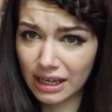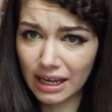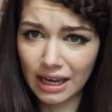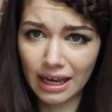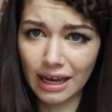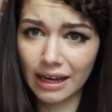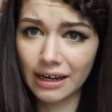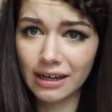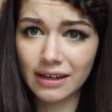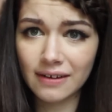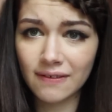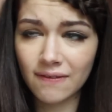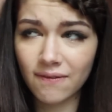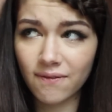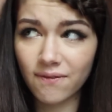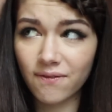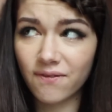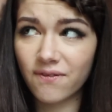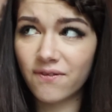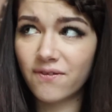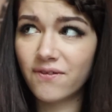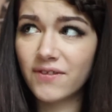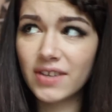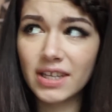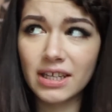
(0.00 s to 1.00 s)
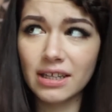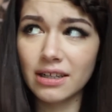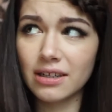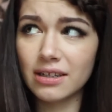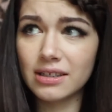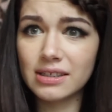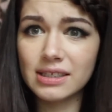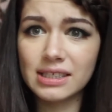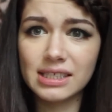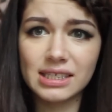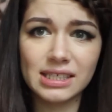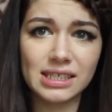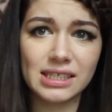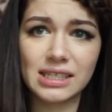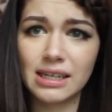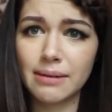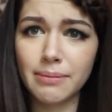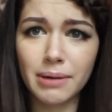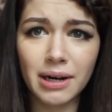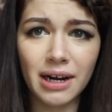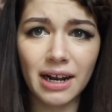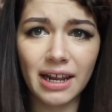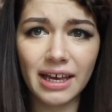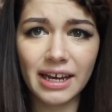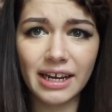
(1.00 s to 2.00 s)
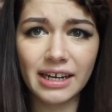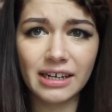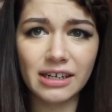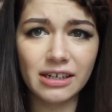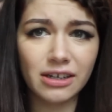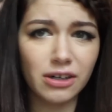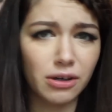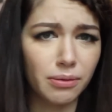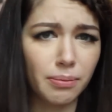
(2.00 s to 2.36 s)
I didn't feel stimulated